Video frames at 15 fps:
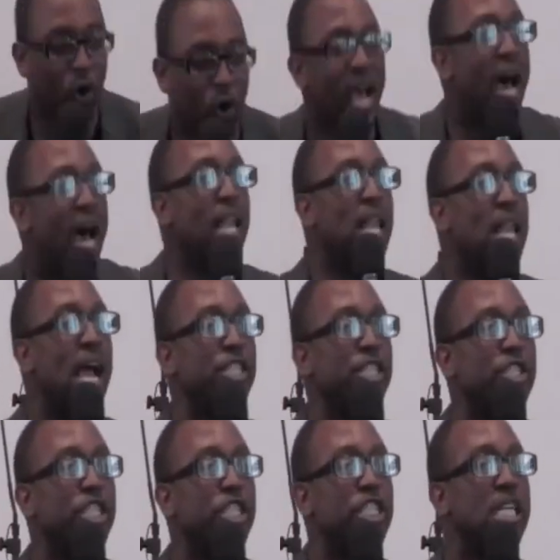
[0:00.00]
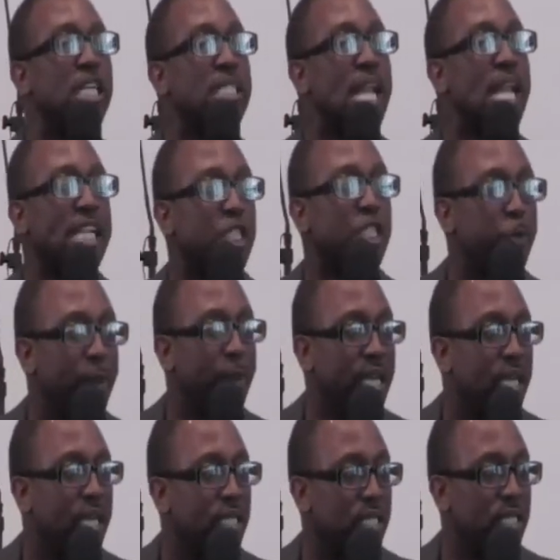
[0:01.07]
Elijah does not speak
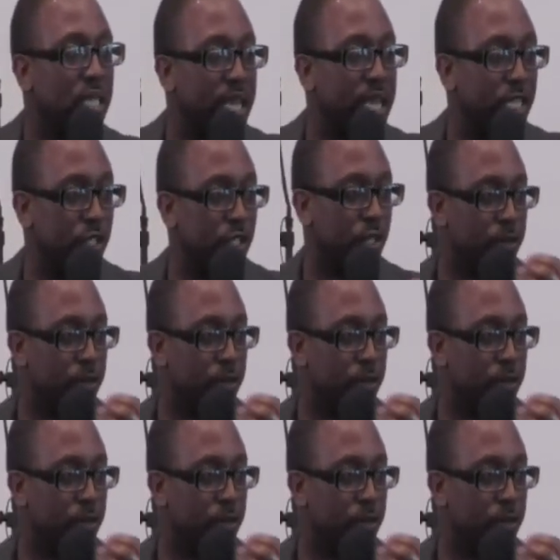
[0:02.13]
to the angel.